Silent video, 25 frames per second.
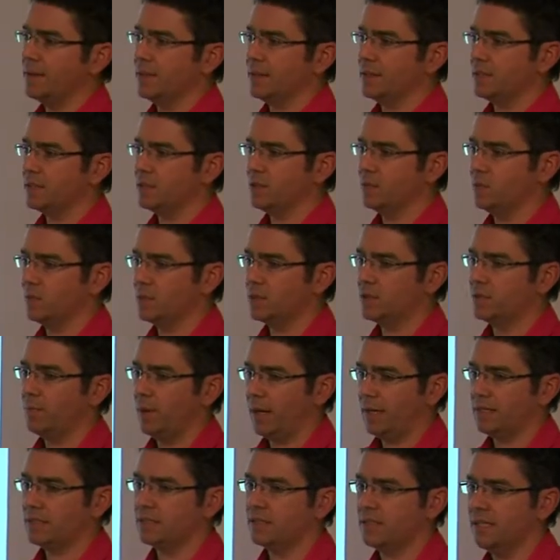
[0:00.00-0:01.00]
these, which
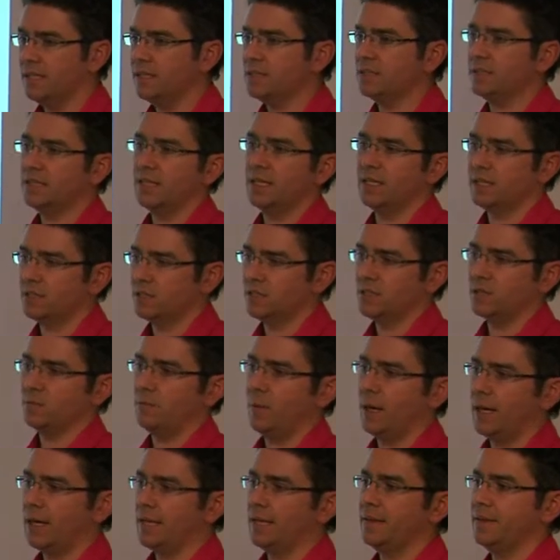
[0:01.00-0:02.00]
makes sense, and it's just
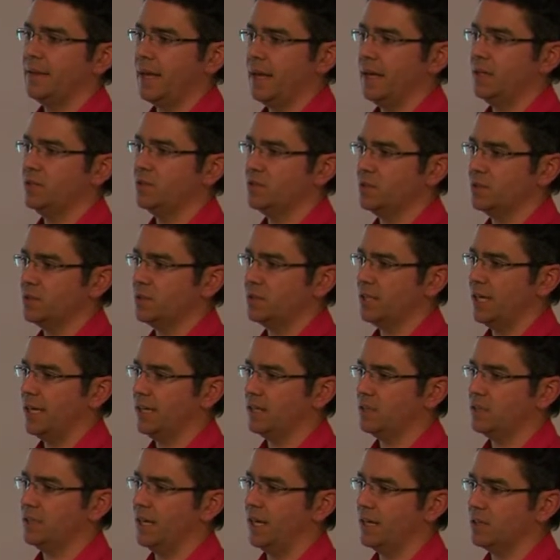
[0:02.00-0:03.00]
making that interest
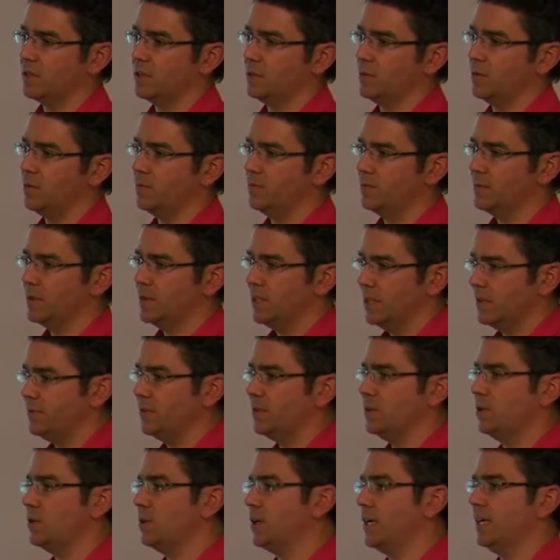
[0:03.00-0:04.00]
tax deductible. If
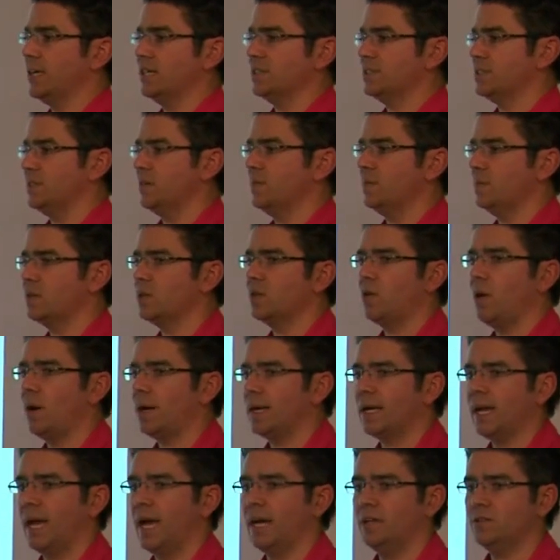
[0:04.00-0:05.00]
you're looking at something
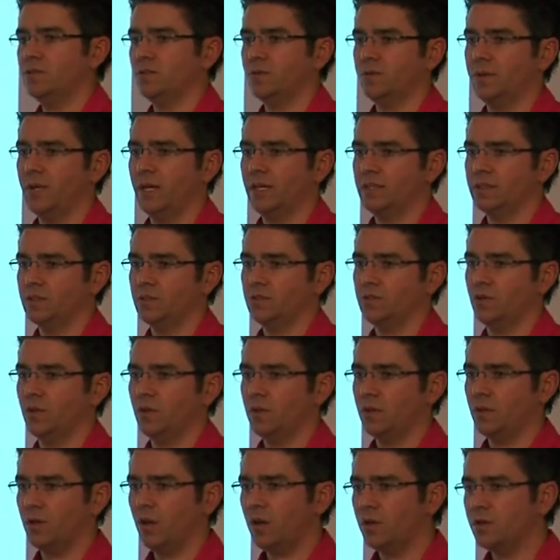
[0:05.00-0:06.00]
like a $100,000
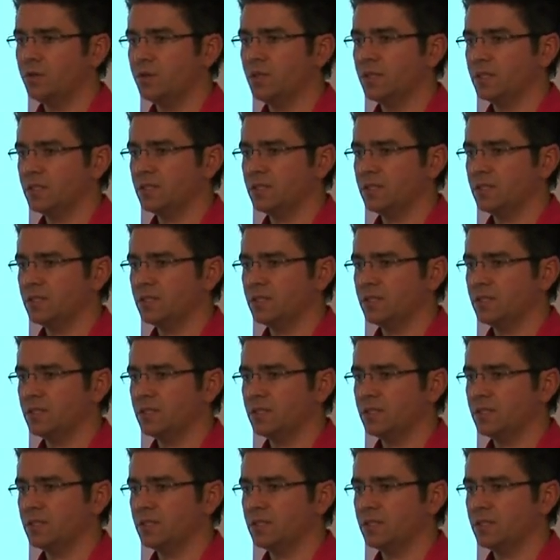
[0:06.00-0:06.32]
loan at